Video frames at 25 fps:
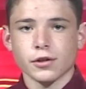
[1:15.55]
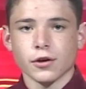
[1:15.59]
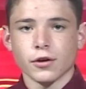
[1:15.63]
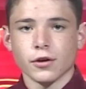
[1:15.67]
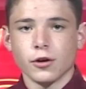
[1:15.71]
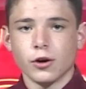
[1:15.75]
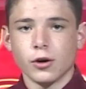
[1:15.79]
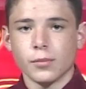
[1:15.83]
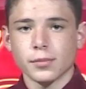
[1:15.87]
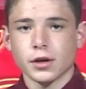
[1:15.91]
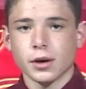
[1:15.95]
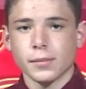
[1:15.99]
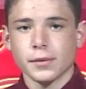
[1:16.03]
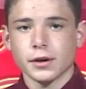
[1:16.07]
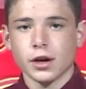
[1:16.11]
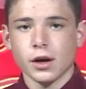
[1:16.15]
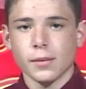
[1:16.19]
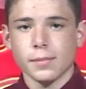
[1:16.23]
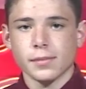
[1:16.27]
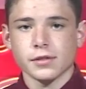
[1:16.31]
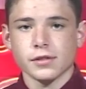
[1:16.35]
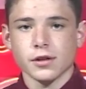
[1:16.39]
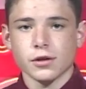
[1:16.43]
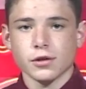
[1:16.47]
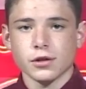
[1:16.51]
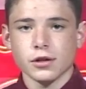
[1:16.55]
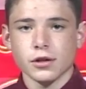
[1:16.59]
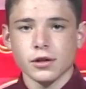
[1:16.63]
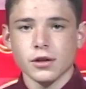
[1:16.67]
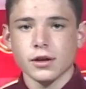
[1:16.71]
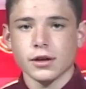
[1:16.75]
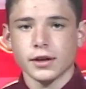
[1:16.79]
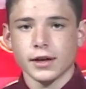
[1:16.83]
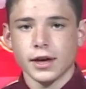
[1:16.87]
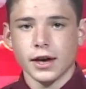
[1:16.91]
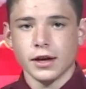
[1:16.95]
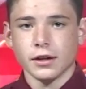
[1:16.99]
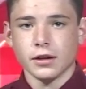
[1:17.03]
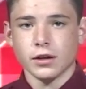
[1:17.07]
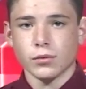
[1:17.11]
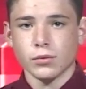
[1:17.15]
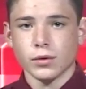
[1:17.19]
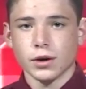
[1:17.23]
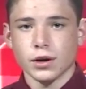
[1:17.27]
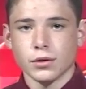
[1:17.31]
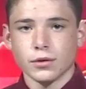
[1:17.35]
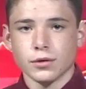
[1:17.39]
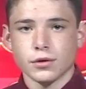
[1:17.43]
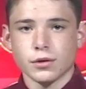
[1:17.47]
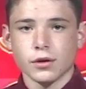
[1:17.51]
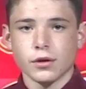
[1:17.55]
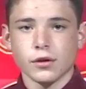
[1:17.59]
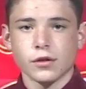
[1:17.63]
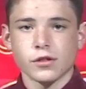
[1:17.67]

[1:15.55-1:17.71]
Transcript: our homecoming opposition, Canyon Ridge.